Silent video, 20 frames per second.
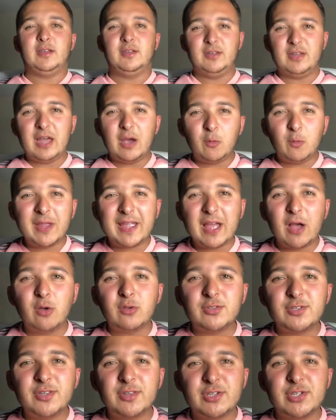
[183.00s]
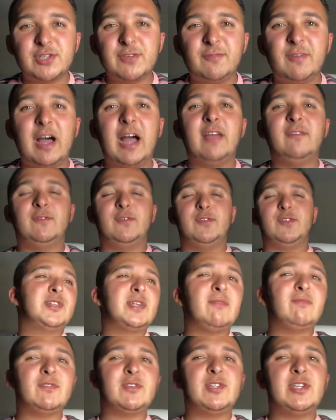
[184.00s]
Now we get on to the survivors.
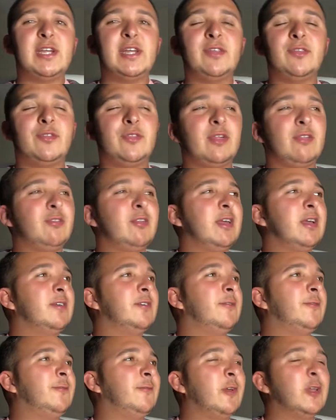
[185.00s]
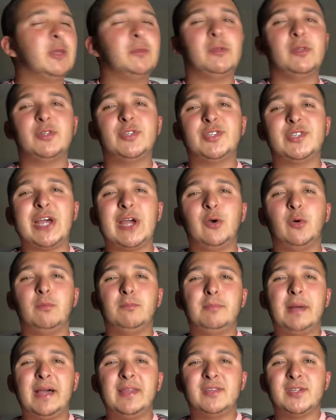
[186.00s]
17th, I think Fulham will stay up
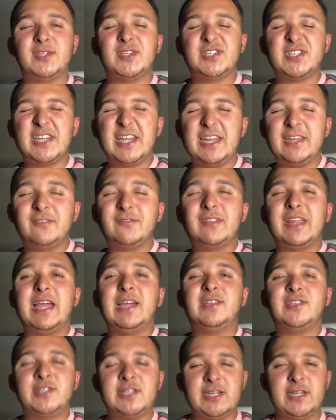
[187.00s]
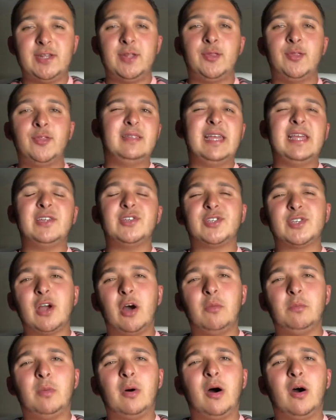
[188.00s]
by the skin of their teeth. It's
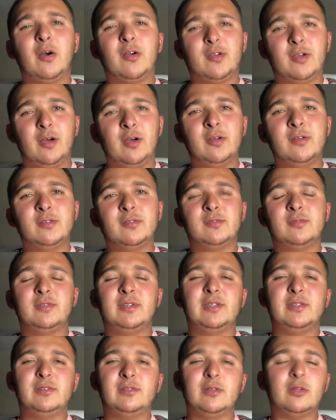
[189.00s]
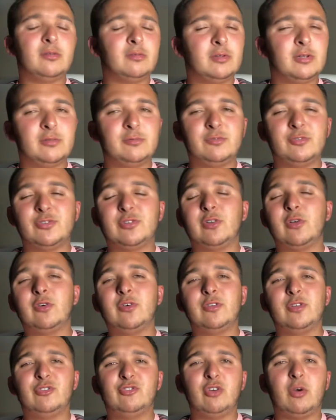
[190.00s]
Scott Parker. Well, just look at
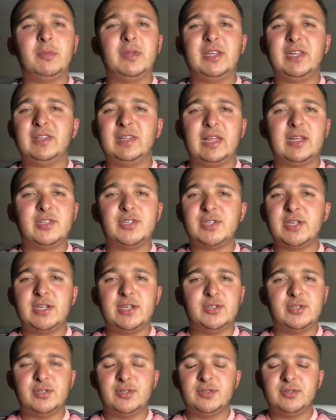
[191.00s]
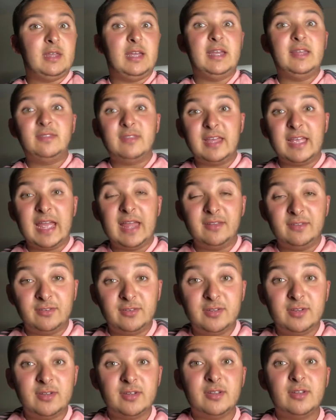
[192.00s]
the job he did last season. In the
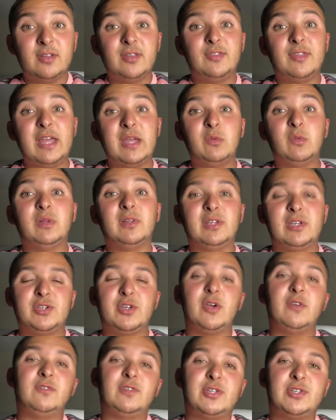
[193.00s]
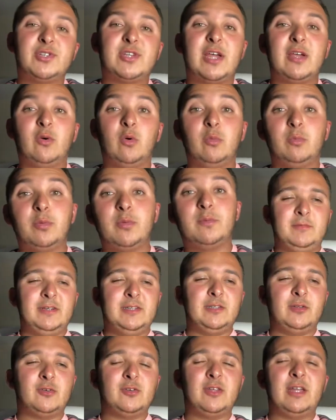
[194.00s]
end, they will deserve to stay up. I mean,
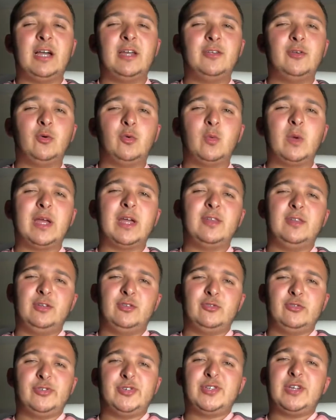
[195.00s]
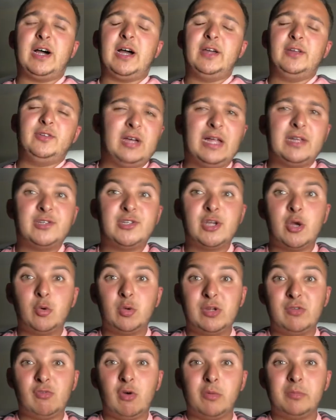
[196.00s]
look at that young winger they just signed,
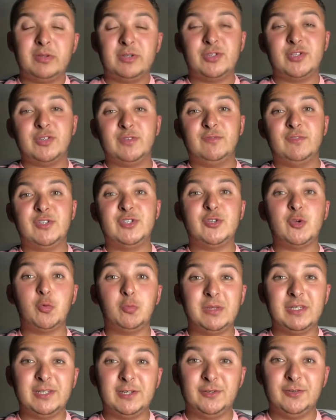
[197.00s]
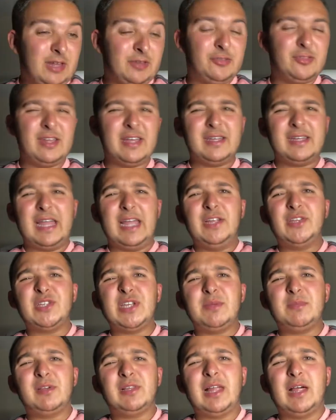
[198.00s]
Antonio Robinson, for $2 million. I think AC
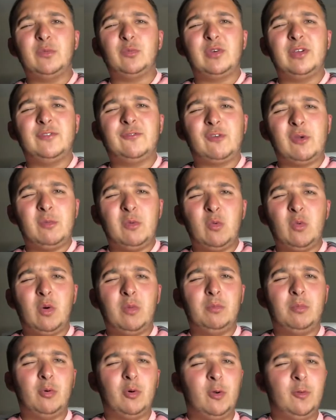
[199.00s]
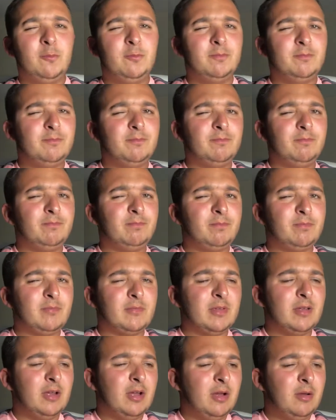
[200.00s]
Milan were in for him at one
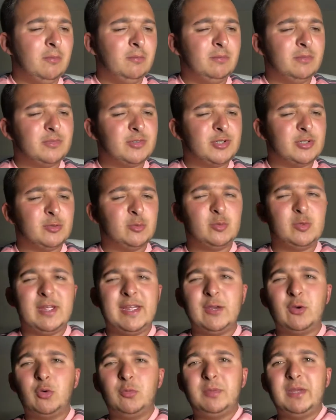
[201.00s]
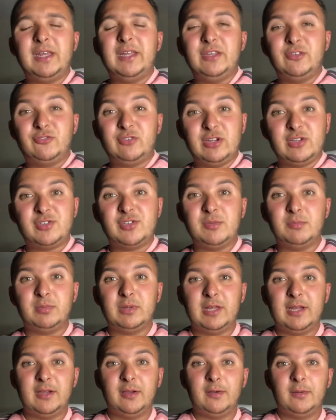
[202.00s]
point. So he could be an interesting
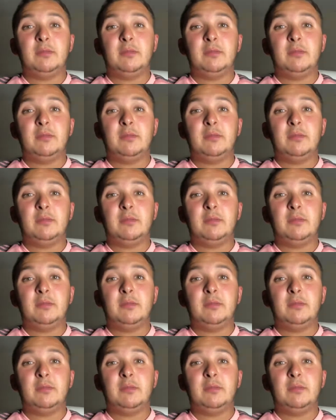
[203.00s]
player.